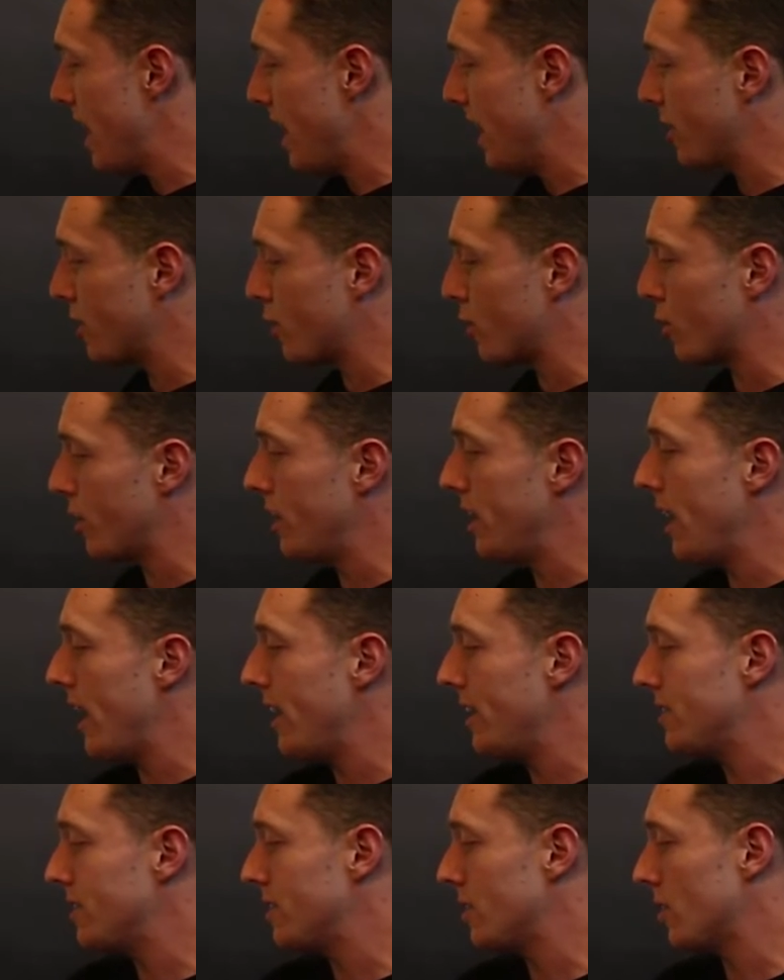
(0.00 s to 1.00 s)
it
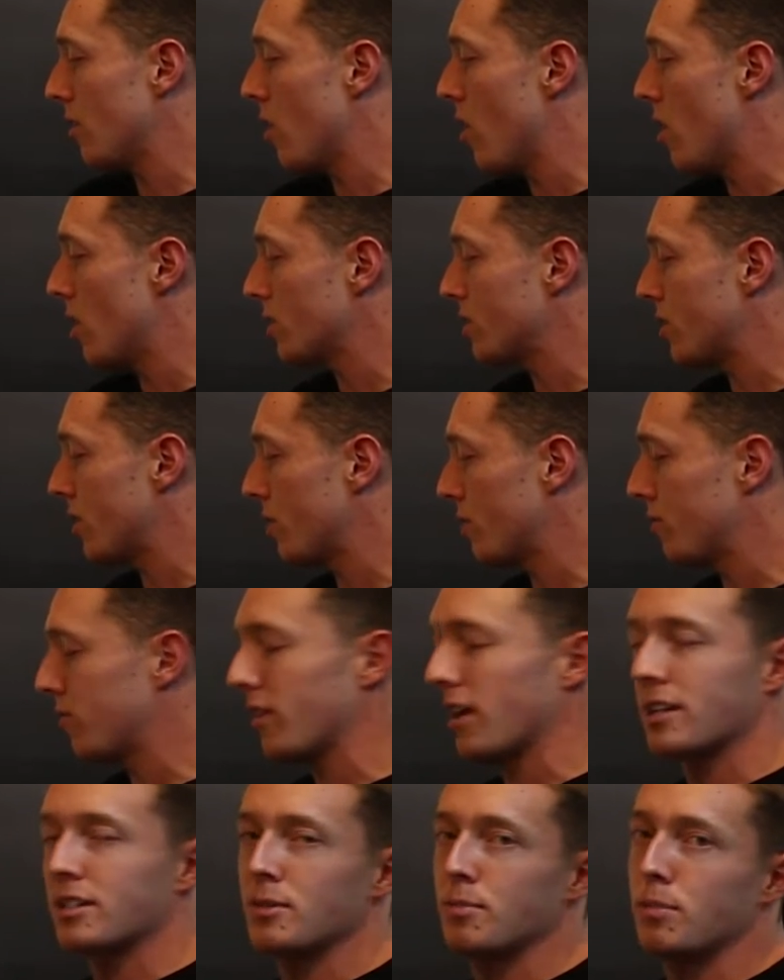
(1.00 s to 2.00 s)
creates long-term
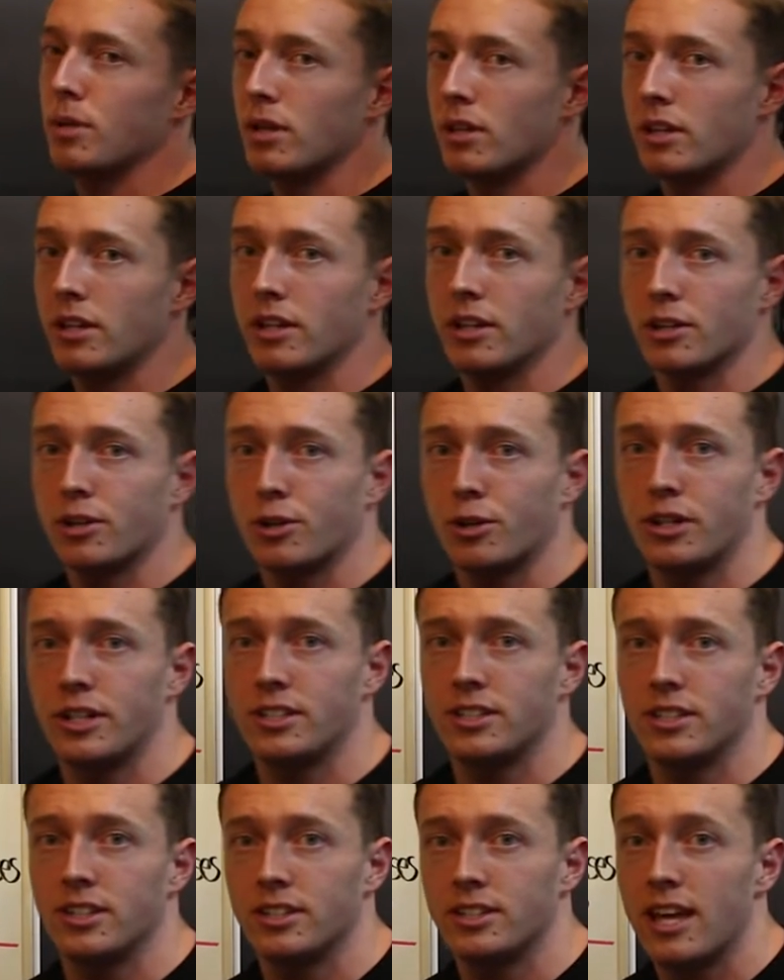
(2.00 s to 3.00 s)
flexibility
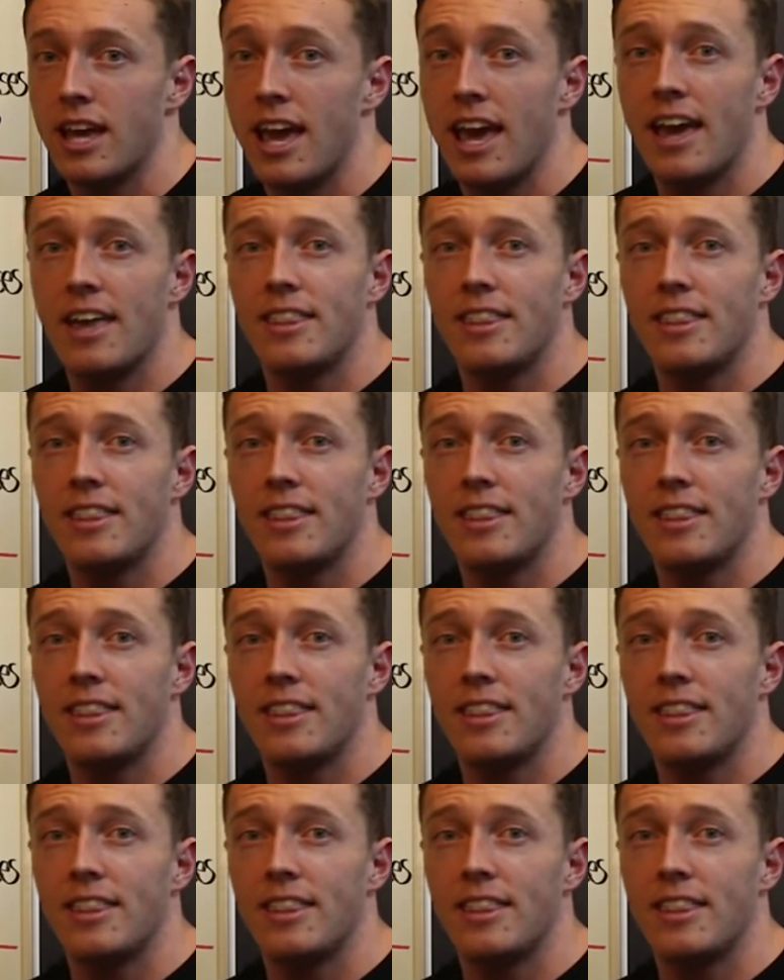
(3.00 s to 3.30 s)
increases.